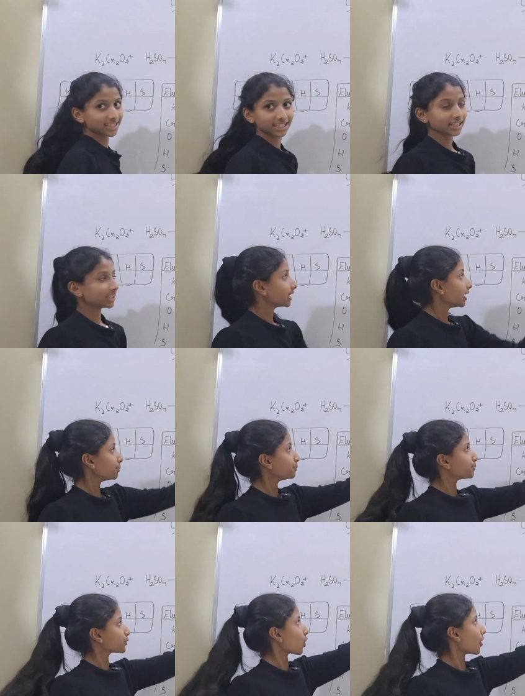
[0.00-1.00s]
see in the
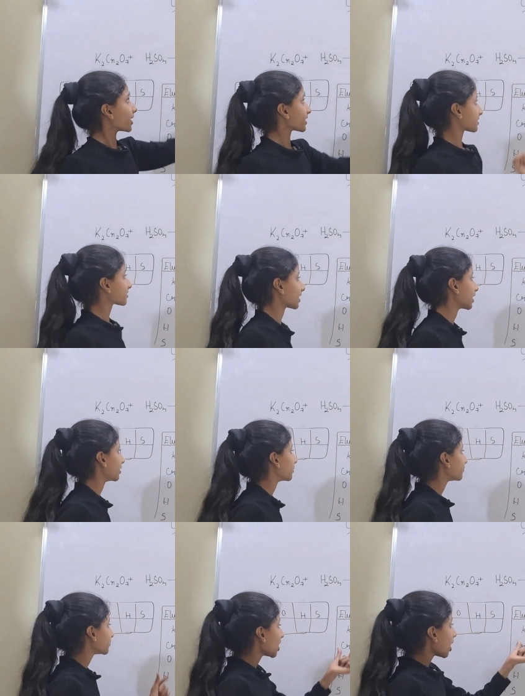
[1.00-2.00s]
product side.
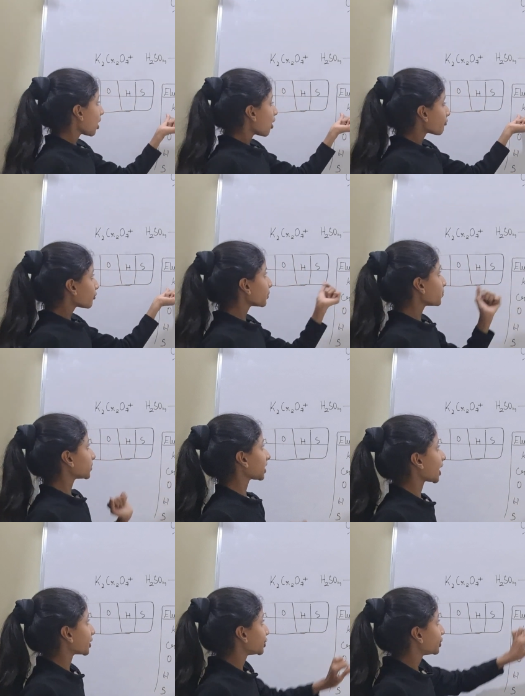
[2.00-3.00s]
For
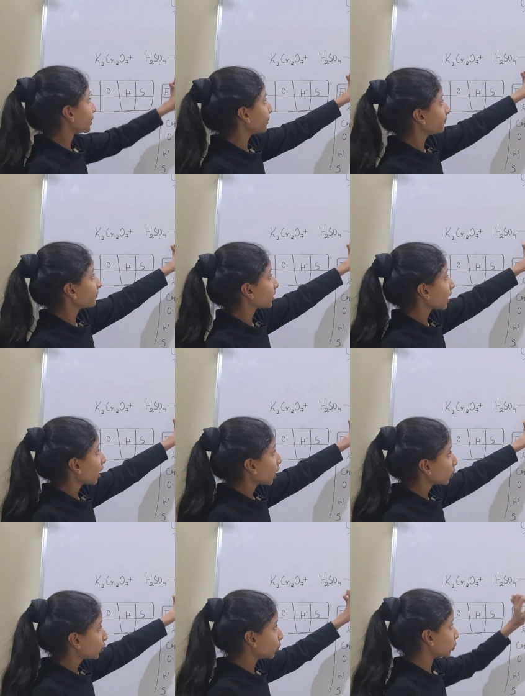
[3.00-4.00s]
potassium,
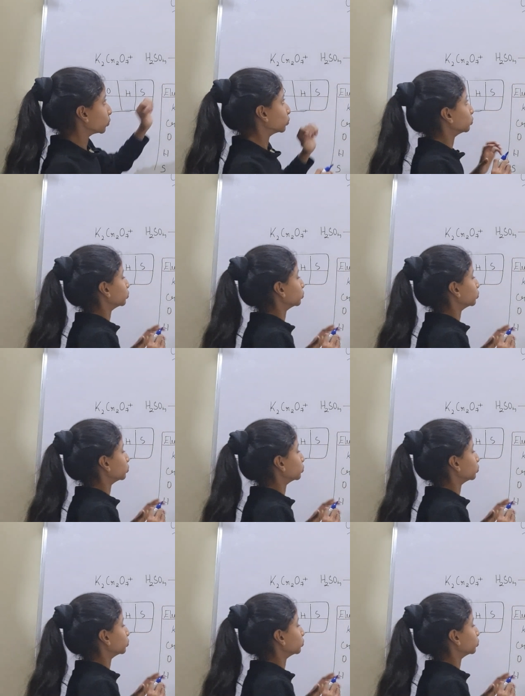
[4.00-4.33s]
2.